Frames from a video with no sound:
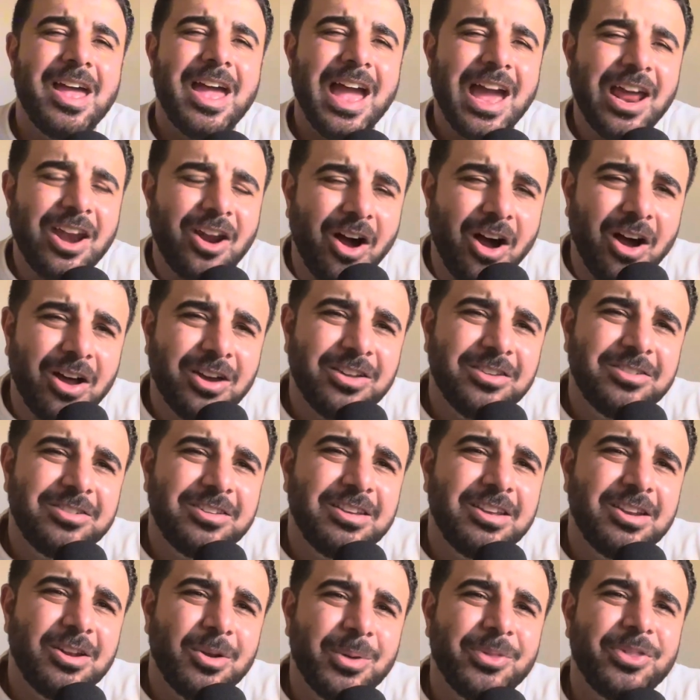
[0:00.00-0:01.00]
And honestly,
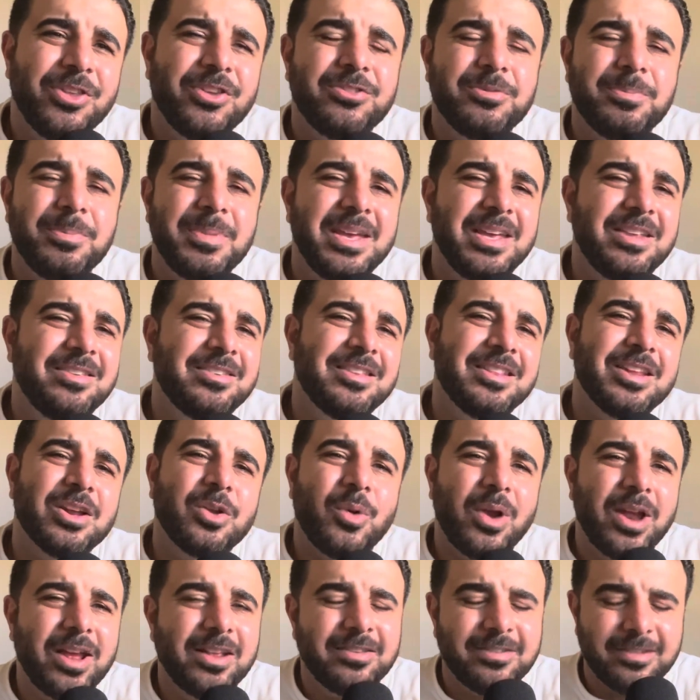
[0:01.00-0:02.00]
you know what this means in the
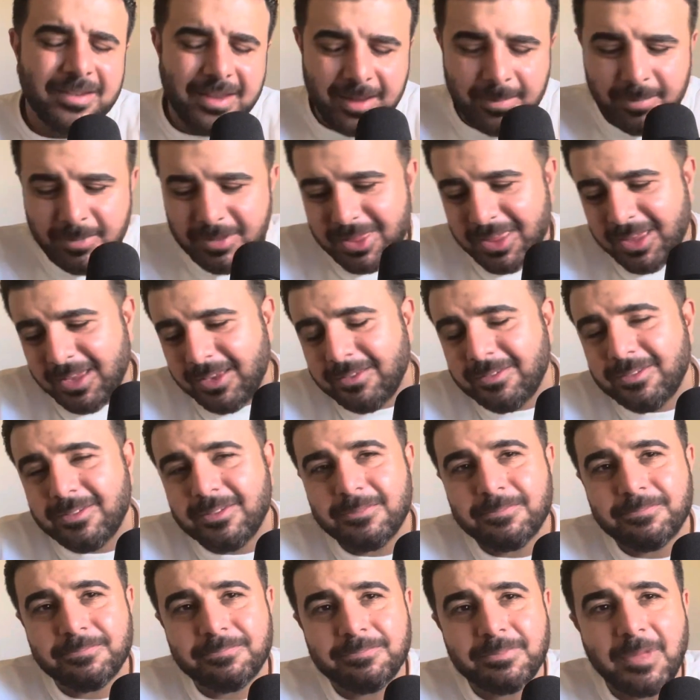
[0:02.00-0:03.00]
grand scheme of things?
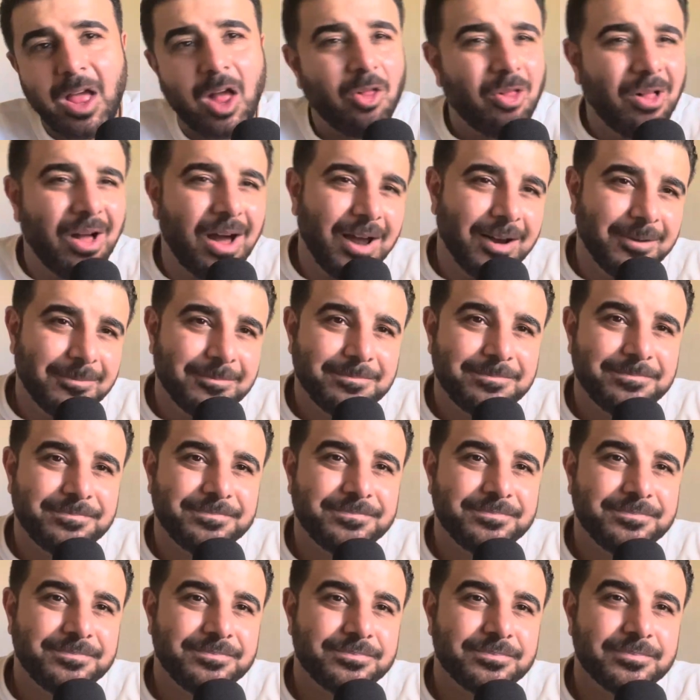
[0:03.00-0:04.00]
A lot.
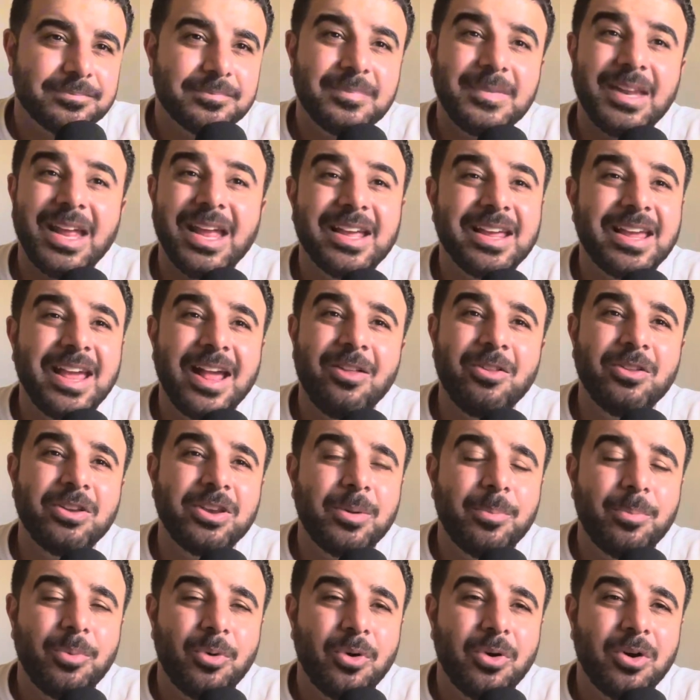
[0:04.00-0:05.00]
Kellen
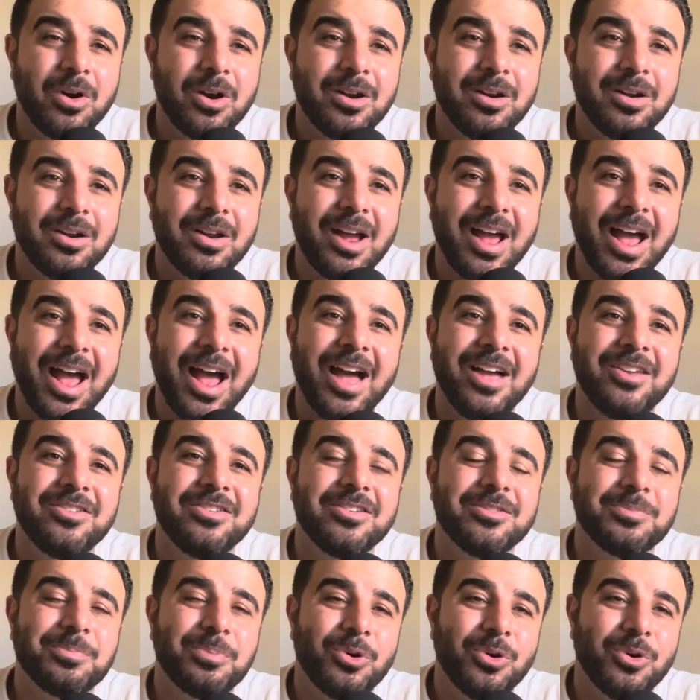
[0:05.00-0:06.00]
DeBoer has
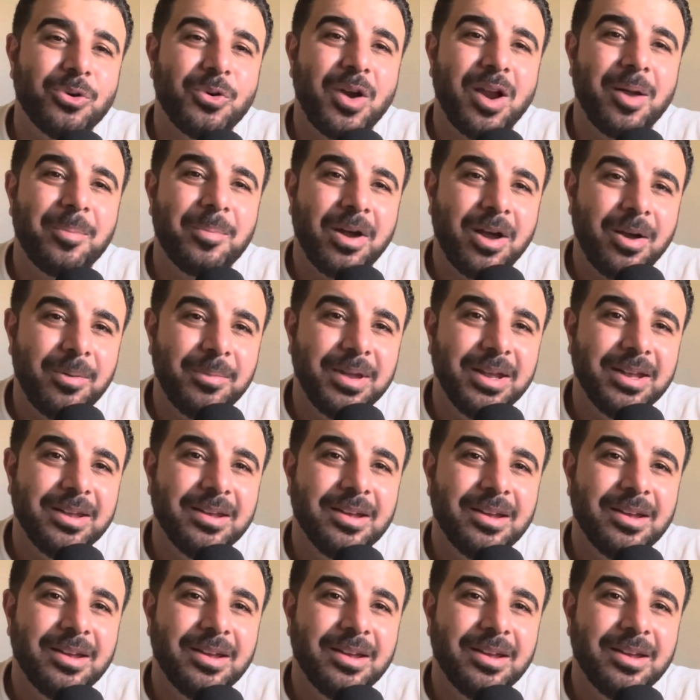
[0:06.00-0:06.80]
this program humming.